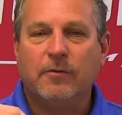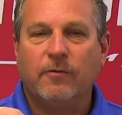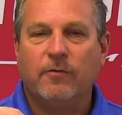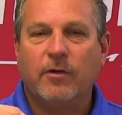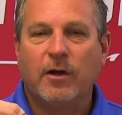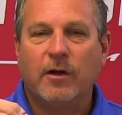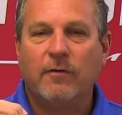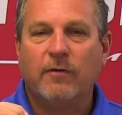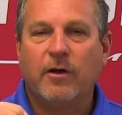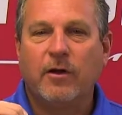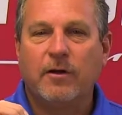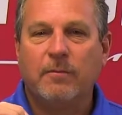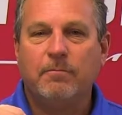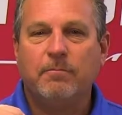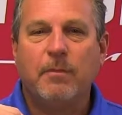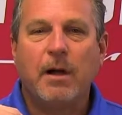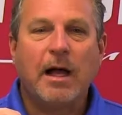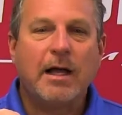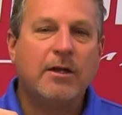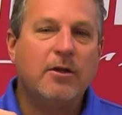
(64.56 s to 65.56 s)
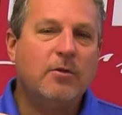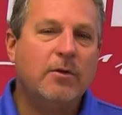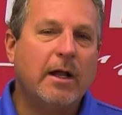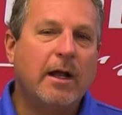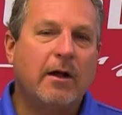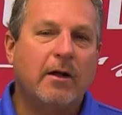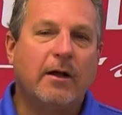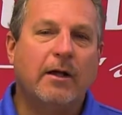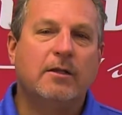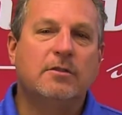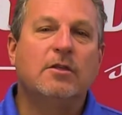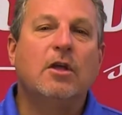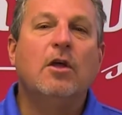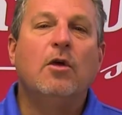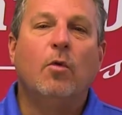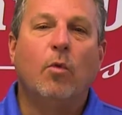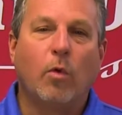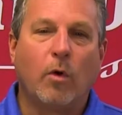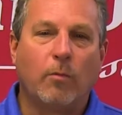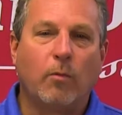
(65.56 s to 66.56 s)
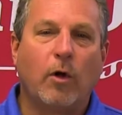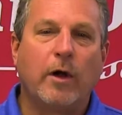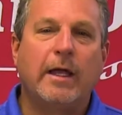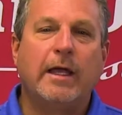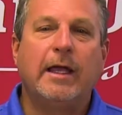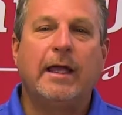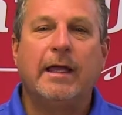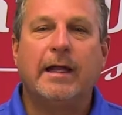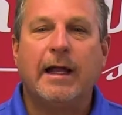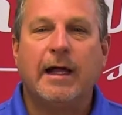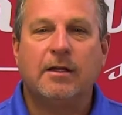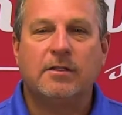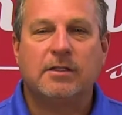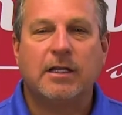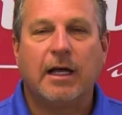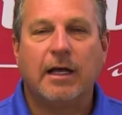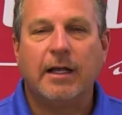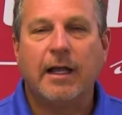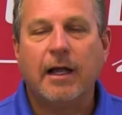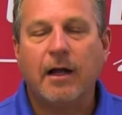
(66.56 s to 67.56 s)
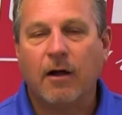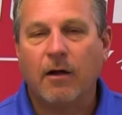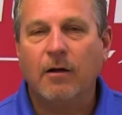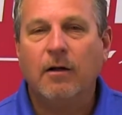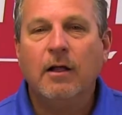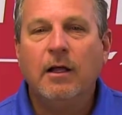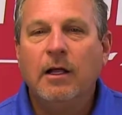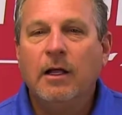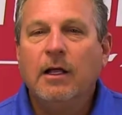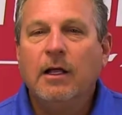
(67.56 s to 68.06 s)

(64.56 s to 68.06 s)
very, very minute areas, we're bringing in outside air.